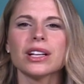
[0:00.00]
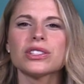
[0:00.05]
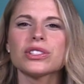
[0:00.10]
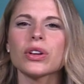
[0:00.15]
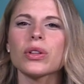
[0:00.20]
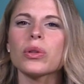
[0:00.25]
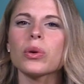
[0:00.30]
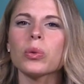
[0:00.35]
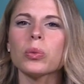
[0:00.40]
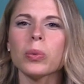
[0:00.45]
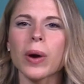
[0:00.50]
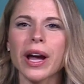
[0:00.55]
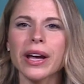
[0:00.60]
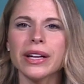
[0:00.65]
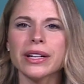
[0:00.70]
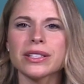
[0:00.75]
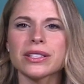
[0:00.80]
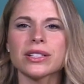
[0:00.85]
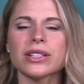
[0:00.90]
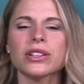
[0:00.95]
To the
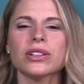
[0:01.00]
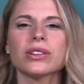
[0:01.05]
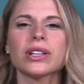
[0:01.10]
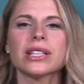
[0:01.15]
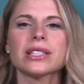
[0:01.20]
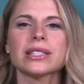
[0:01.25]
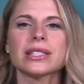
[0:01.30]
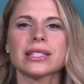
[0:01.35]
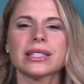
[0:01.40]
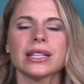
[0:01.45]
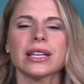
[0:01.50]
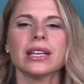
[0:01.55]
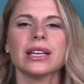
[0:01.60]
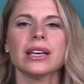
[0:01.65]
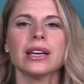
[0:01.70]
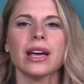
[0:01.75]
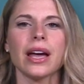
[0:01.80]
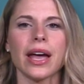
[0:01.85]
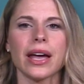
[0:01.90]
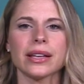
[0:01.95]
right, you can
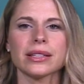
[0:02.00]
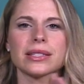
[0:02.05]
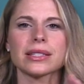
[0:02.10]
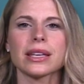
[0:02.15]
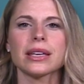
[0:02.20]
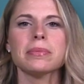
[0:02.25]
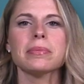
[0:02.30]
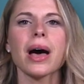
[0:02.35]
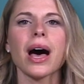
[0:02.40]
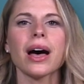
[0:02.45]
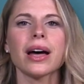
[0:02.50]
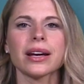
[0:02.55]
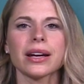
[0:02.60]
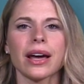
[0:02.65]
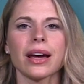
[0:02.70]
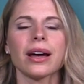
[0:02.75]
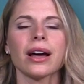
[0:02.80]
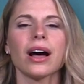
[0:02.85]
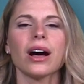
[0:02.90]
see a schemata